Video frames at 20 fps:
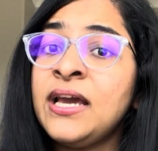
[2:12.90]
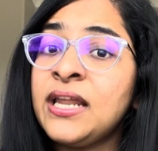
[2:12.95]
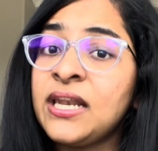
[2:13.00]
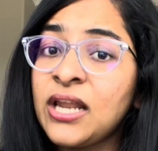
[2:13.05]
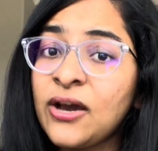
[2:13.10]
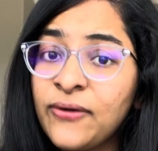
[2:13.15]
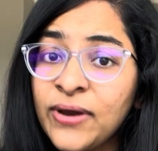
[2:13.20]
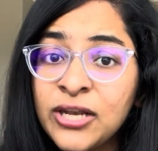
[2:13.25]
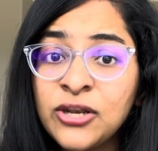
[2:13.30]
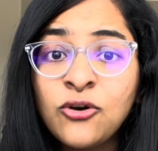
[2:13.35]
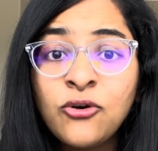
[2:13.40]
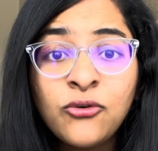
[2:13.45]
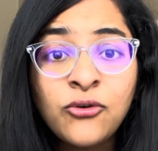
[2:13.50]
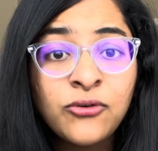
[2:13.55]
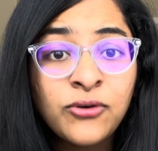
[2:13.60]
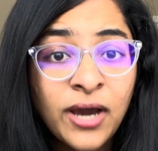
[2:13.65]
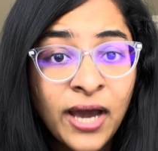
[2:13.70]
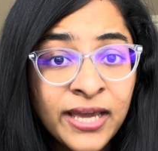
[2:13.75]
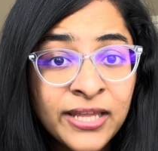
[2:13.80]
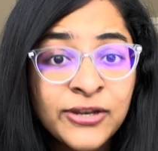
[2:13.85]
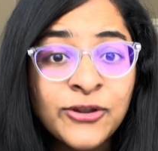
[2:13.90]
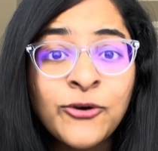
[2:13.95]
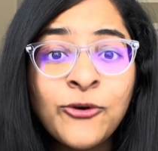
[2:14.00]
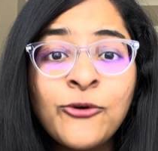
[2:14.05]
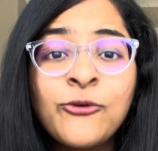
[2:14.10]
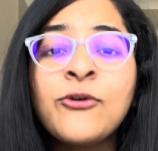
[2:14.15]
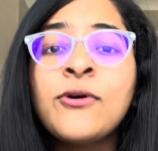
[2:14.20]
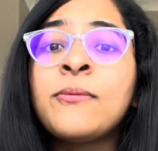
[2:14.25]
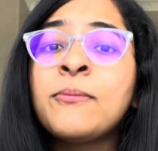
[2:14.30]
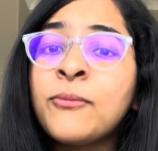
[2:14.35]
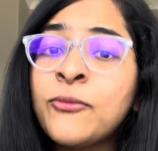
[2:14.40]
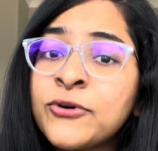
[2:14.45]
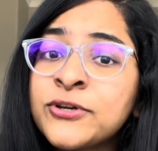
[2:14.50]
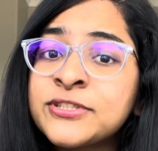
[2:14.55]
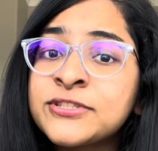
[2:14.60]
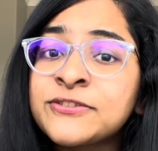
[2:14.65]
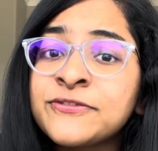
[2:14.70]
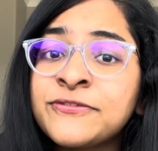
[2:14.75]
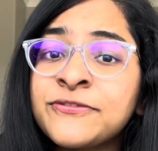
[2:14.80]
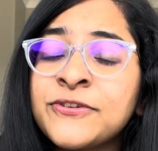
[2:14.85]
Now, I know
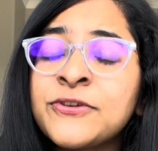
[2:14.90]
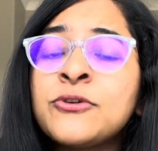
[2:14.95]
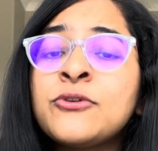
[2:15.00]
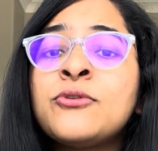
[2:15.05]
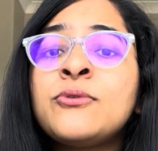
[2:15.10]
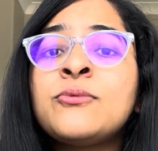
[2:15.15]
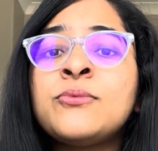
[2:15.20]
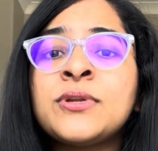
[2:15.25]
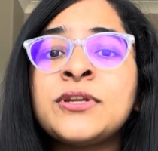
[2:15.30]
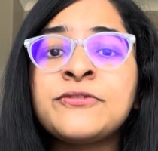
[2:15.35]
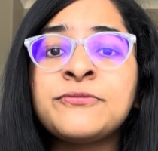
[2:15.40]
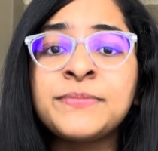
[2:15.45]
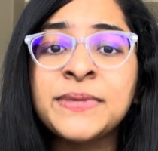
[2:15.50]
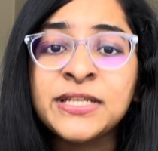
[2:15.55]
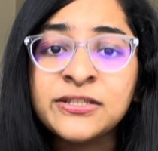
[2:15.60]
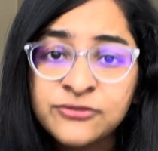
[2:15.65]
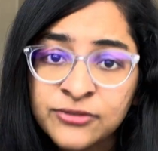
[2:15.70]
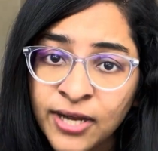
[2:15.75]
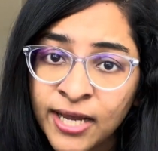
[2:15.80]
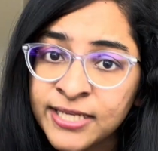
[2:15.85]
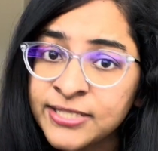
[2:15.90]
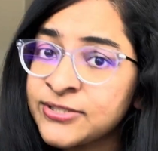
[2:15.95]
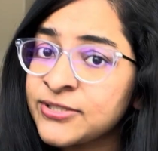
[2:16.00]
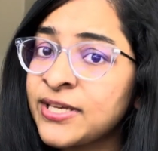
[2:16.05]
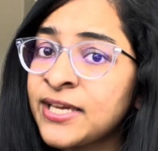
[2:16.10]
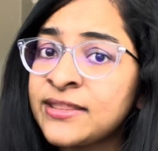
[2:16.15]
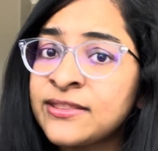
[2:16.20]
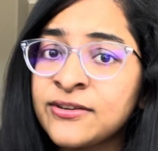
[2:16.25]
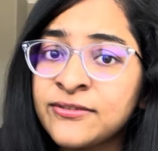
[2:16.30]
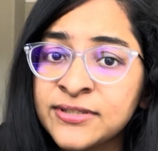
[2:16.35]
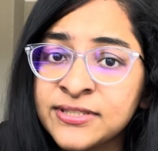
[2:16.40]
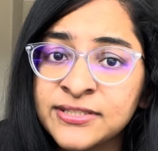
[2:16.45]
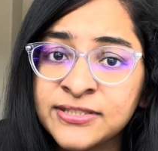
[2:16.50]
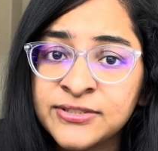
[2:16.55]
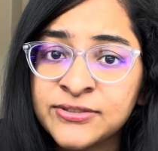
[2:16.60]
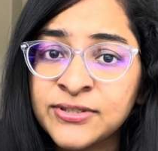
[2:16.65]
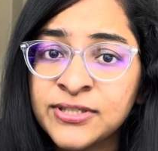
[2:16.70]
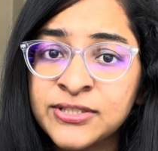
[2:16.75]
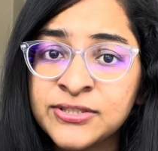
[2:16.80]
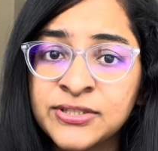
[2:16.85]
most of you would have been trying to get the
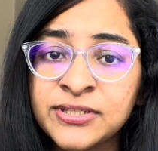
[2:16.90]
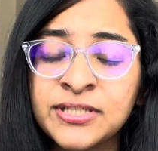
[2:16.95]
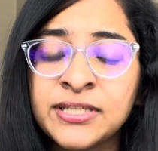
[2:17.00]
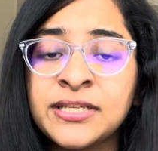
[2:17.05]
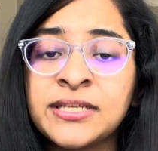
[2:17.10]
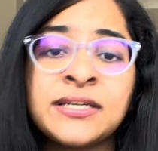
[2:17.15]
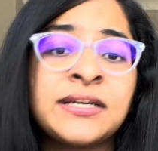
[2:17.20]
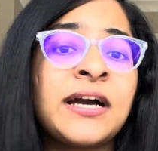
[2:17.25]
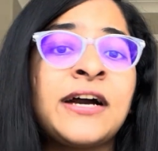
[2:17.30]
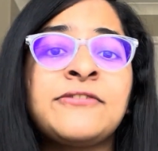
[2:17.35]
registration here.